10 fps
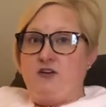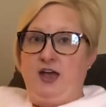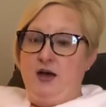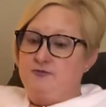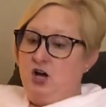
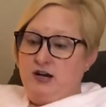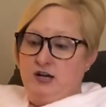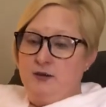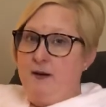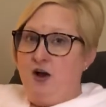kept
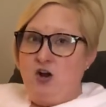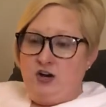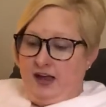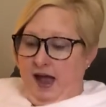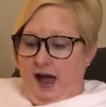talking about her
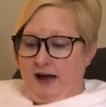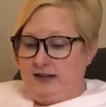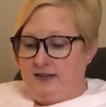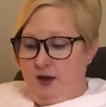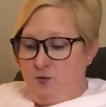cat,
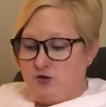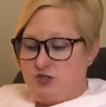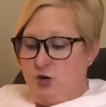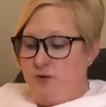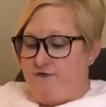and they were
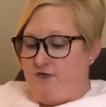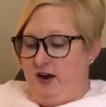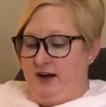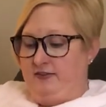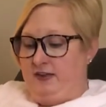so
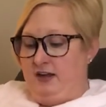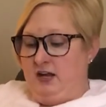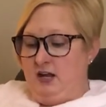afraid that